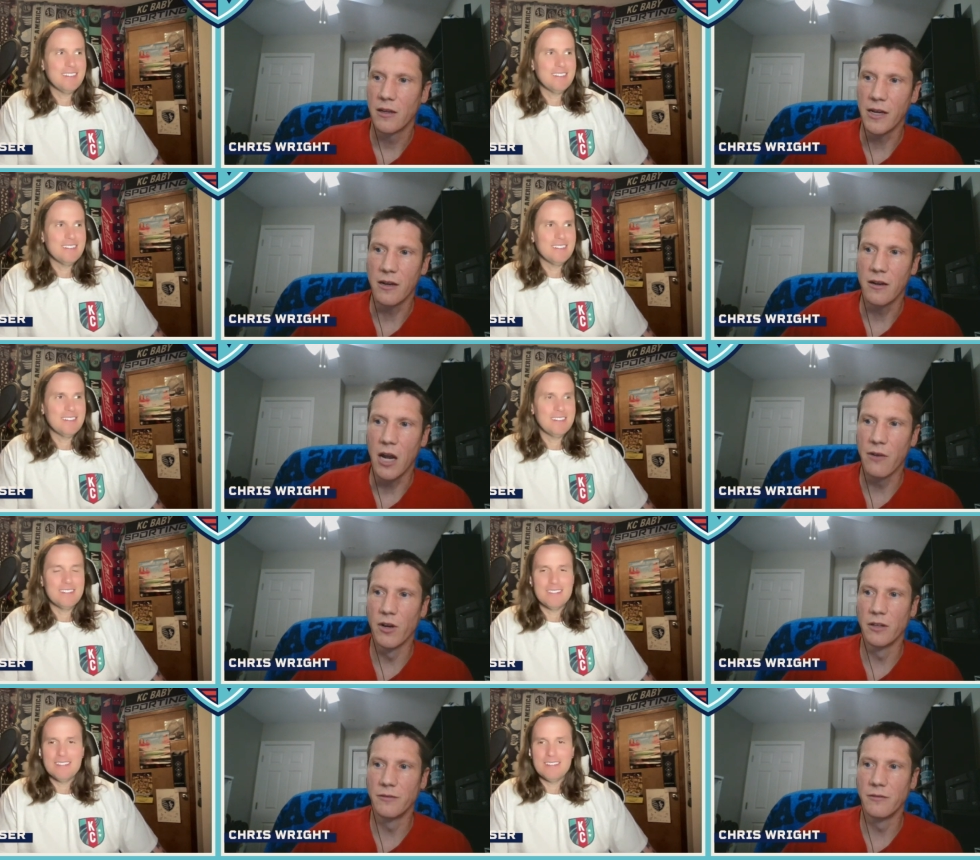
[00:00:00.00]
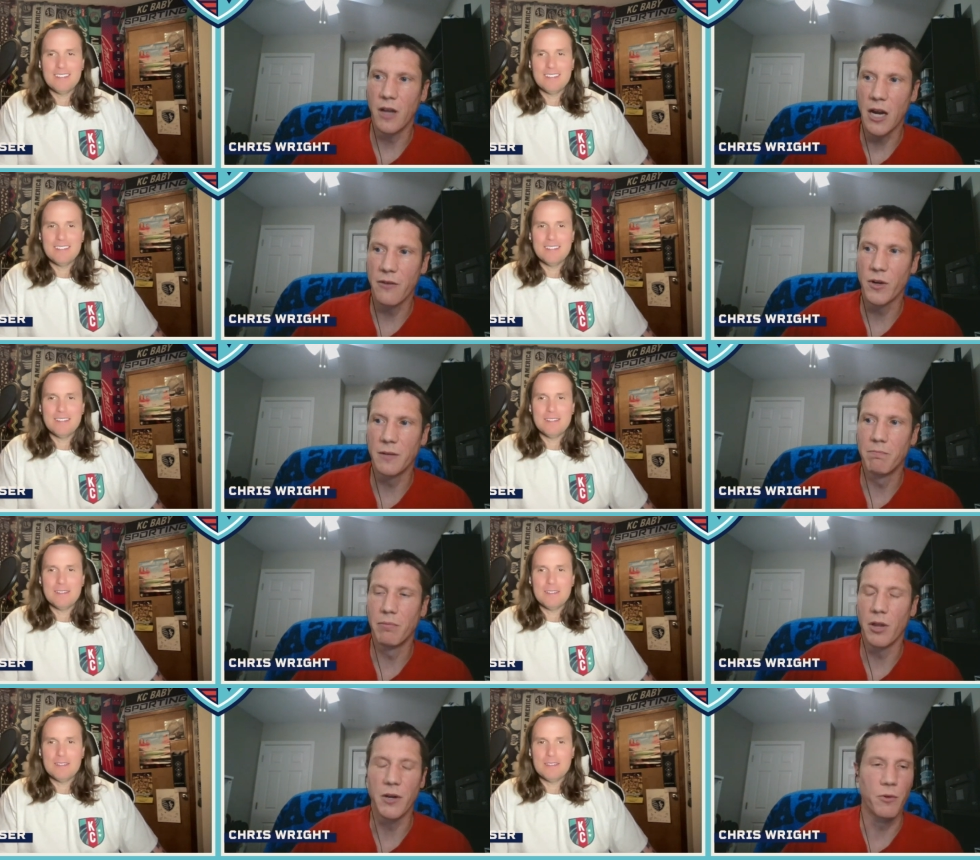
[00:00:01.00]
Speaker 1: Yeah, Ivory, Ivory
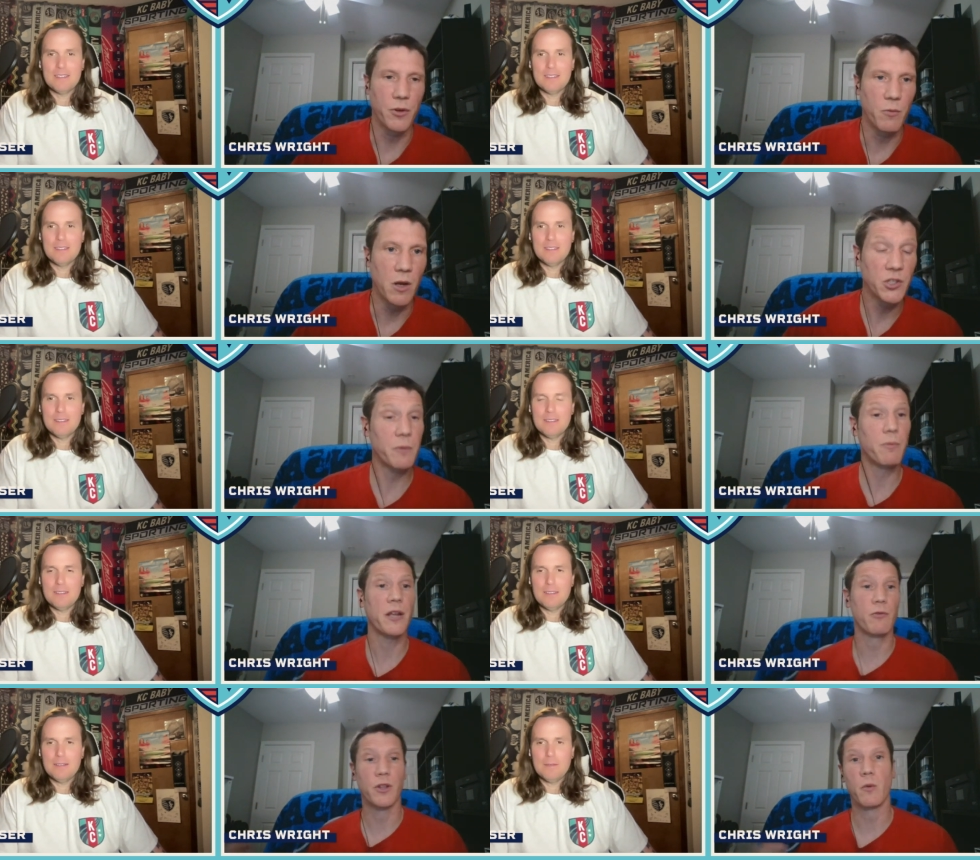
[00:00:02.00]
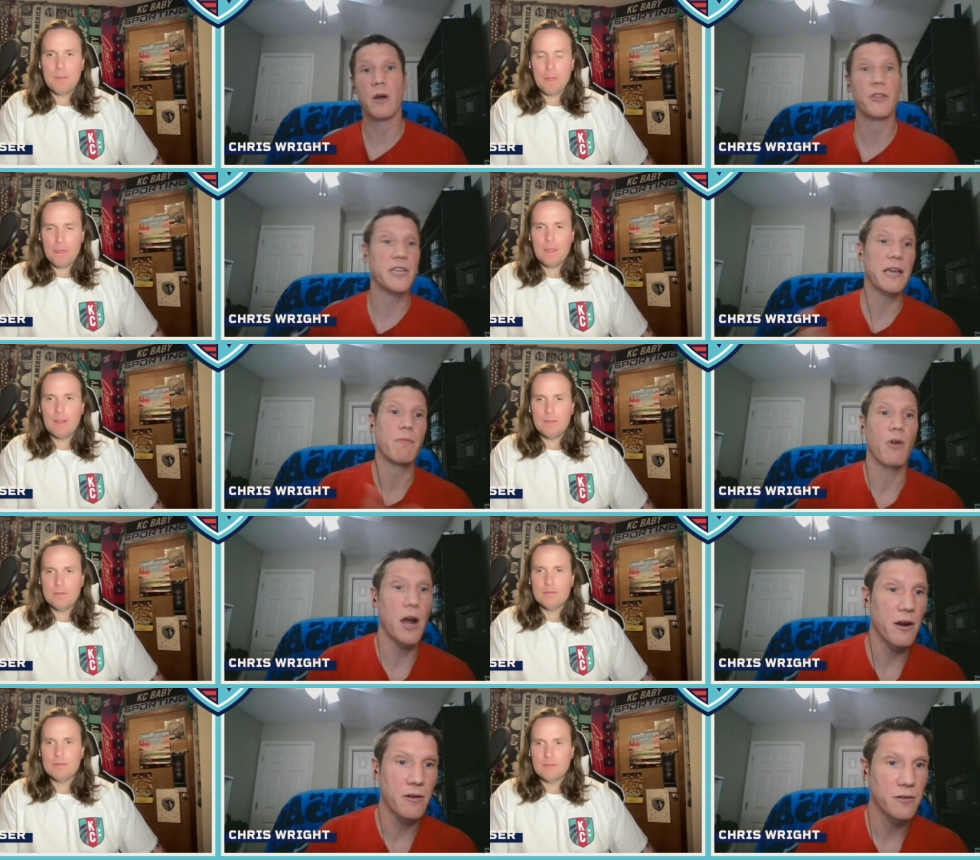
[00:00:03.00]
played really well, and she played really well the game
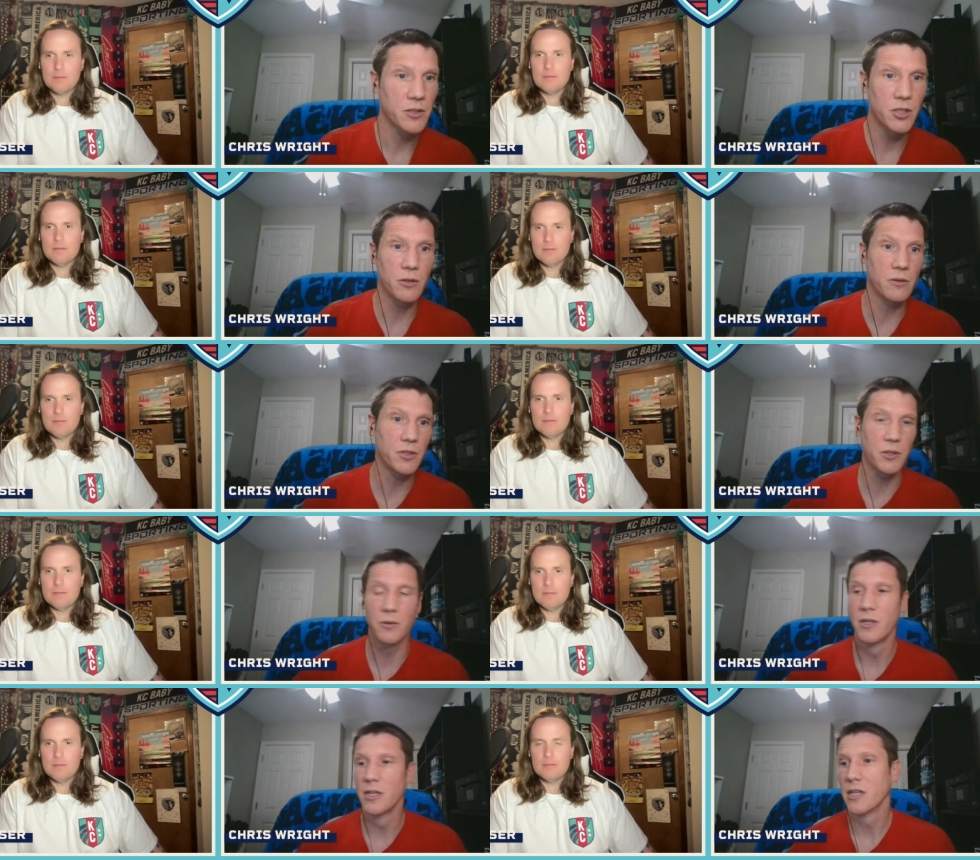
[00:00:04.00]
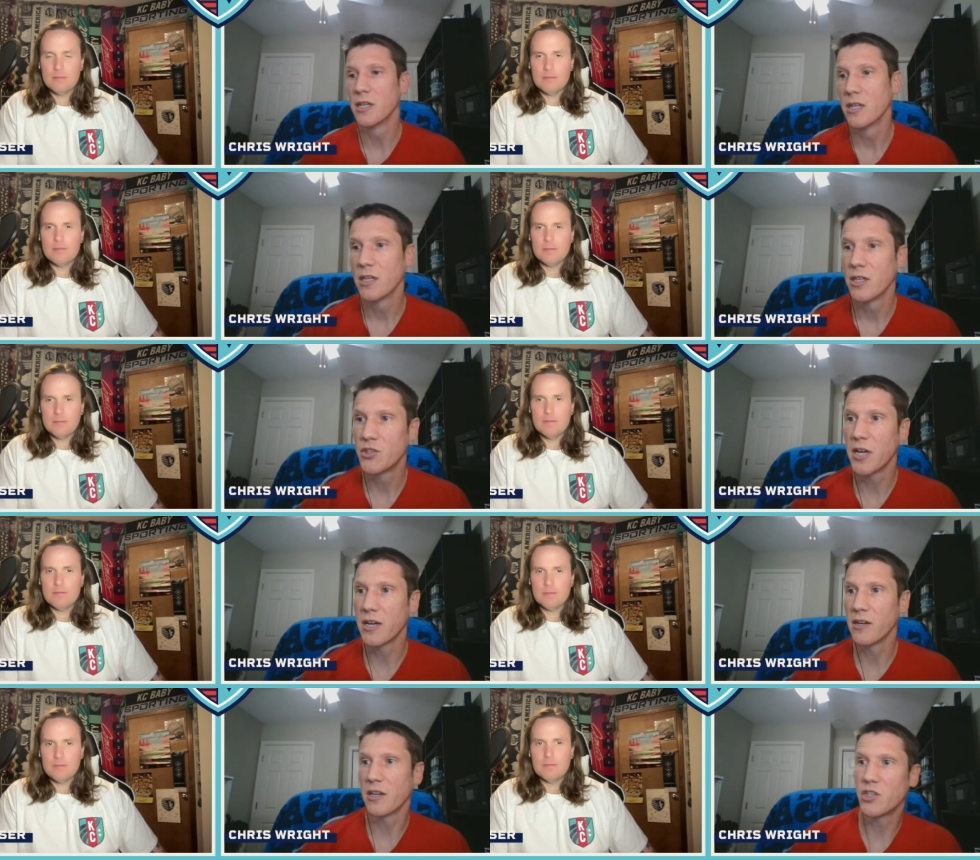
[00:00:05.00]
prior, too. So she
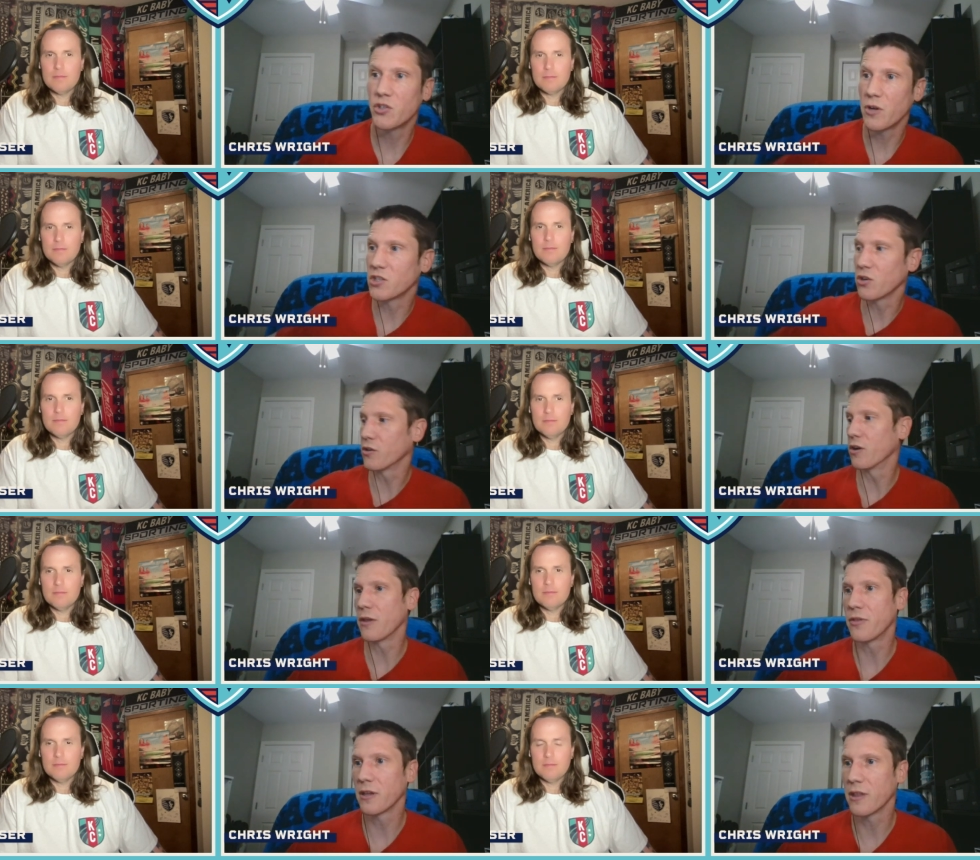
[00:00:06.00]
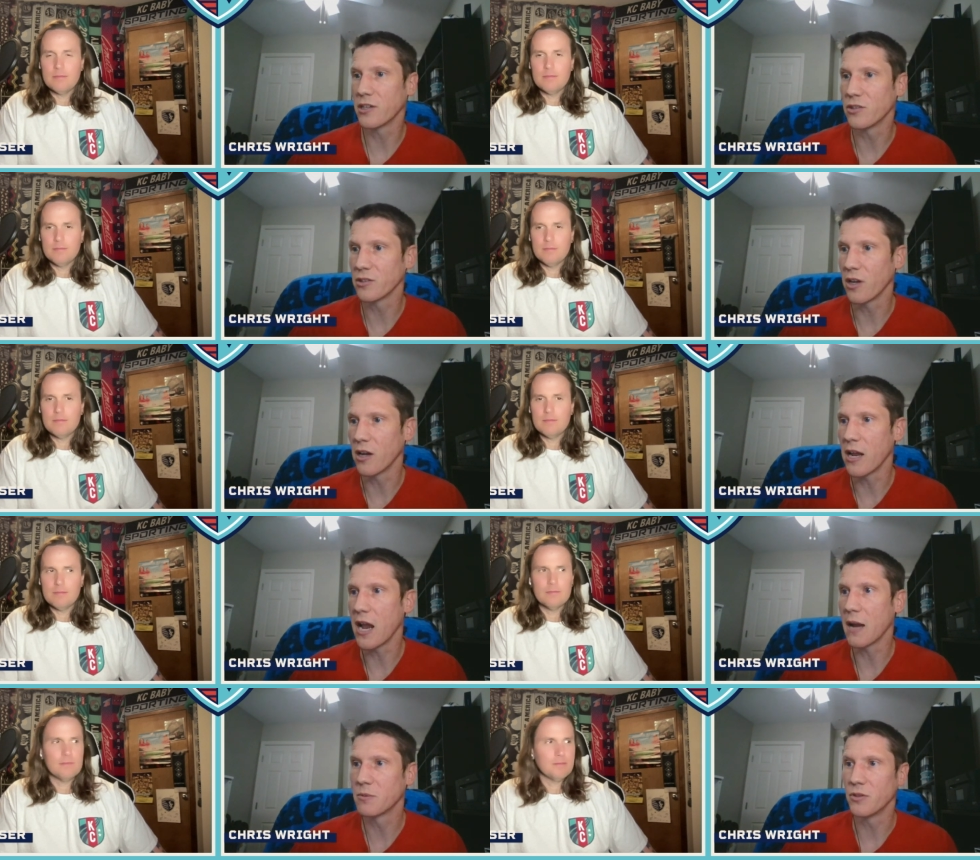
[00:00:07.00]
had a nice stretch, although I think they just got
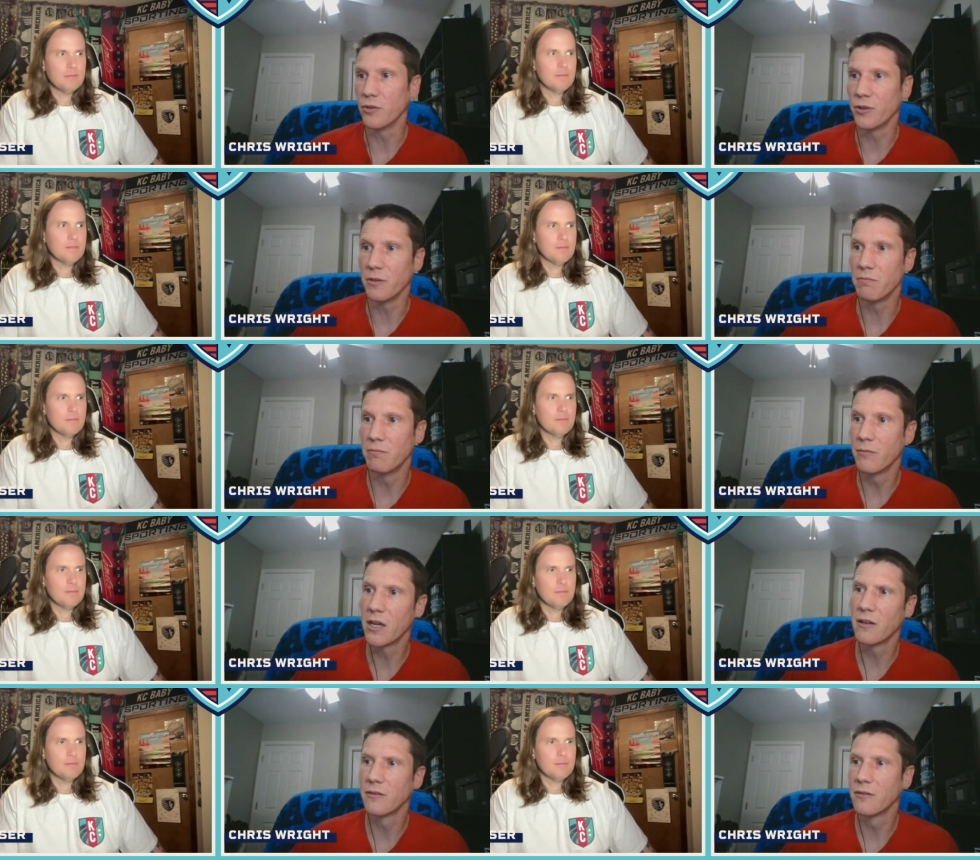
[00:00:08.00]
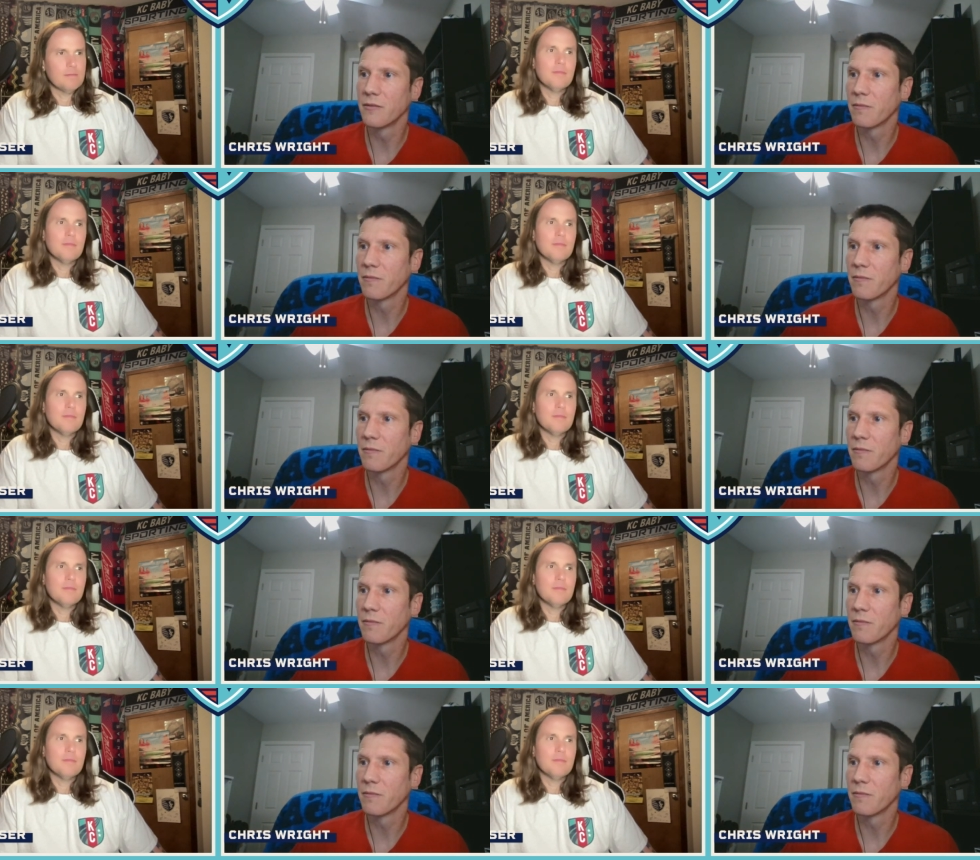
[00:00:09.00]
absolutely, well,